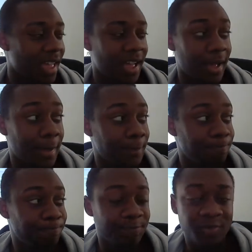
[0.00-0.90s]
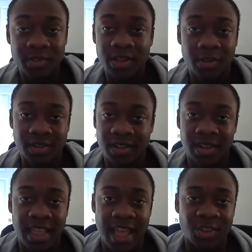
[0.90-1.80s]
Just on
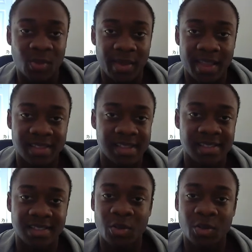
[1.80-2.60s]
a casual basis.